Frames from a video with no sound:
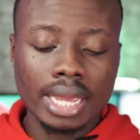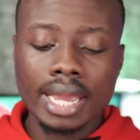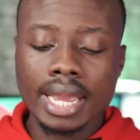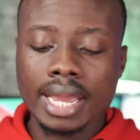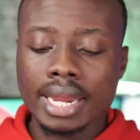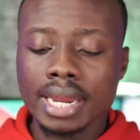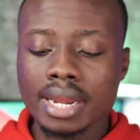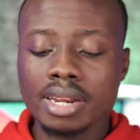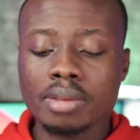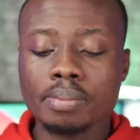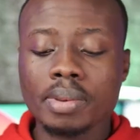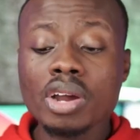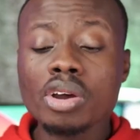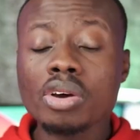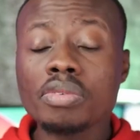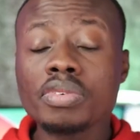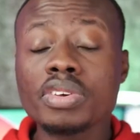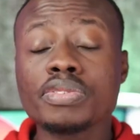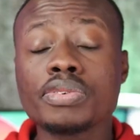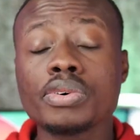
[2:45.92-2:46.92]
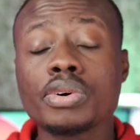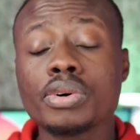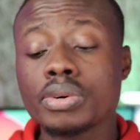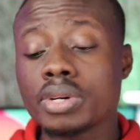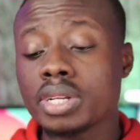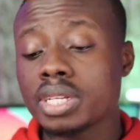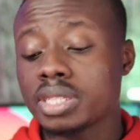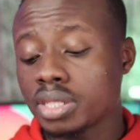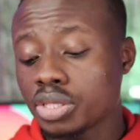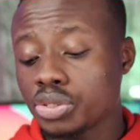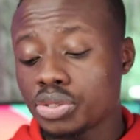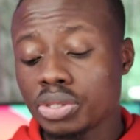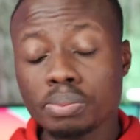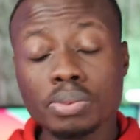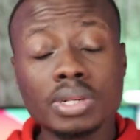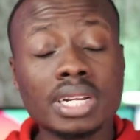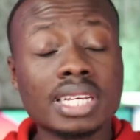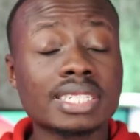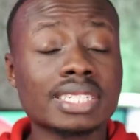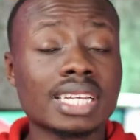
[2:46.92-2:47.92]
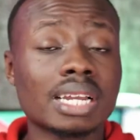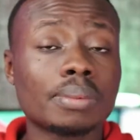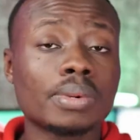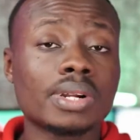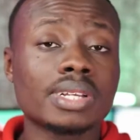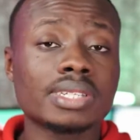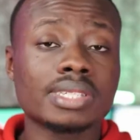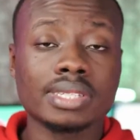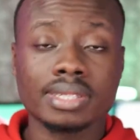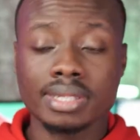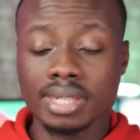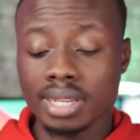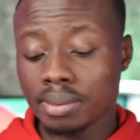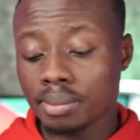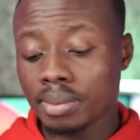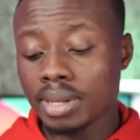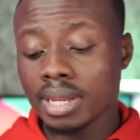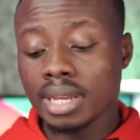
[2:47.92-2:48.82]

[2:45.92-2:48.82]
And at the back of the phone is a triple lens camera system,